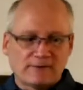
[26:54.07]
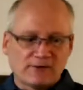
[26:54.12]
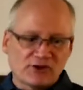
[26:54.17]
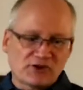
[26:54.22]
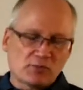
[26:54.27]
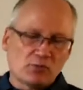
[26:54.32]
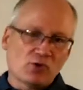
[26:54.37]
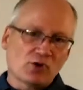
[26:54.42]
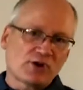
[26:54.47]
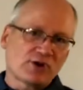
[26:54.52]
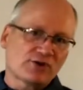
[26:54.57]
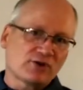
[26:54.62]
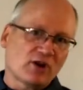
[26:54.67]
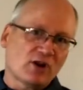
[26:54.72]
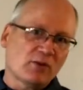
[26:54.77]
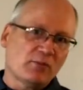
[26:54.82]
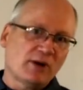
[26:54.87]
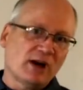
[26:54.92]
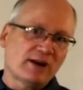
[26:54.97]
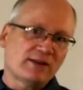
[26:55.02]
This book is
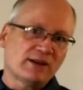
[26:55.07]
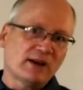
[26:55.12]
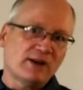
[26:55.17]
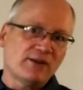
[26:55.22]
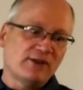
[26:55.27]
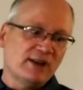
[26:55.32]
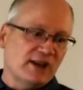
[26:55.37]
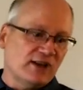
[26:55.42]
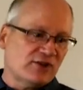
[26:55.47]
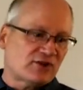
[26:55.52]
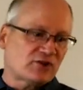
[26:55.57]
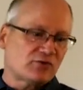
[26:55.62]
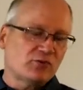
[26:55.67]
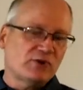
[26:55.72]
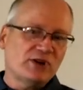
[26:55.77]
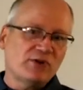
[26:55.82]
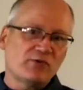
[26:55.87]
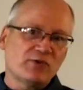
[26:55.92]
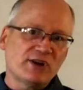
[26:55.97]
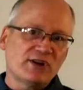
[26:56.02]
all about that. These
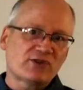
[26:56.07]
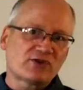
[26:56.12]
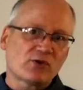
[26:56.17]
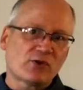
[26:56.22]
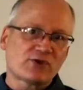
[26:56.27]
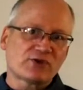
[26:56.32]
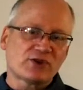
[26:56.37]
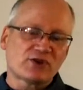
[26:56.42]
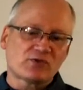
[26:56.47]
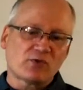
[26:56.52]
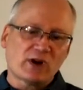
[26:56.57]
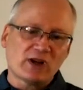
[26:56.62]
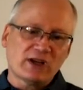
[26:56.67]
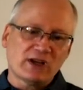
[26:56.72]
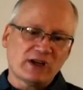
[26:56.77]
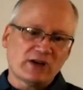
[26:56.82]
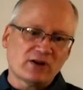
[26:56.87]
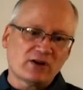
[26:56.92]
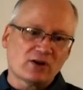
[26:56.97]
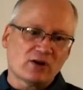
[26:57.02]
three resources
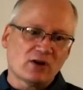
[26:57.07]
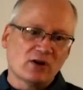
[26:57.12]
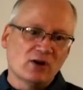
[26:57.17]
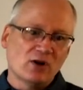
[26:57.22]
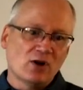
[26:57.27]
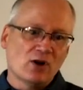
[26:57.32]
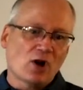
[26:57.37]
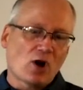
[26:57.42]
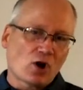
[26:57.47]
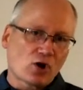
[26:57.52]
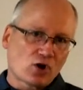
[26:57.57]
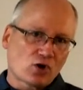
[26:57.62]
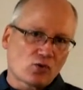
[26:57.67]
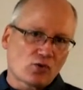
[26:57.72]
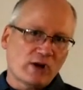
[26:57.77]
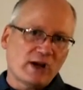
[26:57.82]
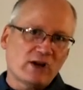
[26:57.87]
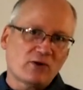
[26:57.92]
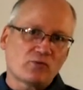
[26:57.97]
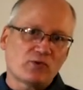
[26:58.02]
right here are
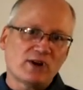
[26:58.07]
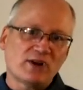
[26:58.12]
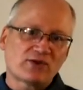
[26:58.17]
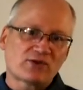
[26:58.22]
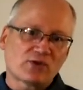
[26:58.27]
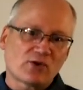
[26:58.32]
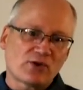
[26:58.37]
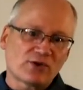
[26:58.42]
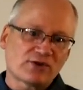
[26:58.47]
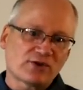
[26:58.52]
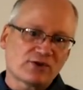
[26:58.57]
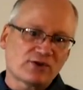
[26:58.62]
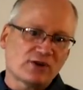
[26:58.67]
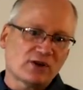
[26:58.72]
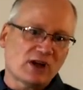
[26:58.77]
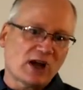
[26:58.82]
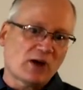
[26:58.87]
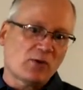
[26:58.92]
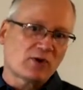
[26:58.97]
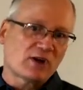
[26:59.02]
great resources
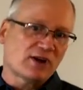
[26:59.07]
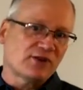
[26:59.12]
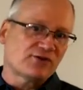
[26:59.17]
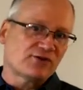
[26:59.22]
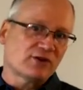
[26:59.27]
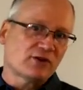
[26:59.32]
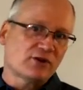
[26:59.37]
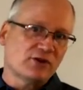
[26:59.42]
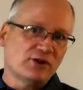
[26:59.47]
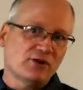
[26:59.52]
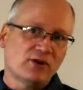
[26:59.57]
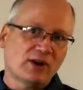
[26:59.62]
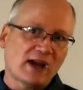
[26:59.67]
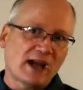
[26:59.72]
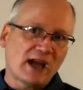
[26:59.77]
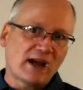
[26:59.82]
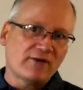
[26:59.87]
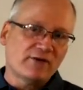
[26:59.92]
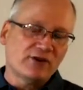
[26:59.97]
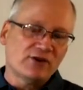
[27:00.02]
that I would consider you to
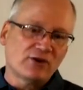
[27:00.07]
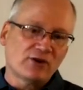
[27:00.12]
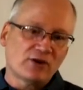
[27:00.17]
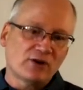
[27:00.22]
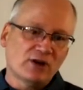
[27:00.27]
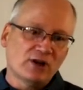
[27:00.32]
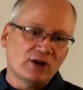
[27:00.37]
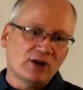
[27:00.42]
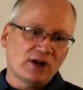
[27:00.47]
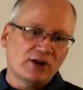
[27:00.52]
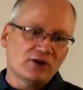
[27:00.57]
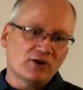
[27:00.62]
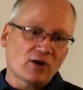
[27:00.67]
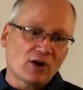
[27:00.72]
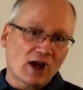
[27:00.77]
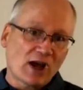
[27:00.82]
have in your in your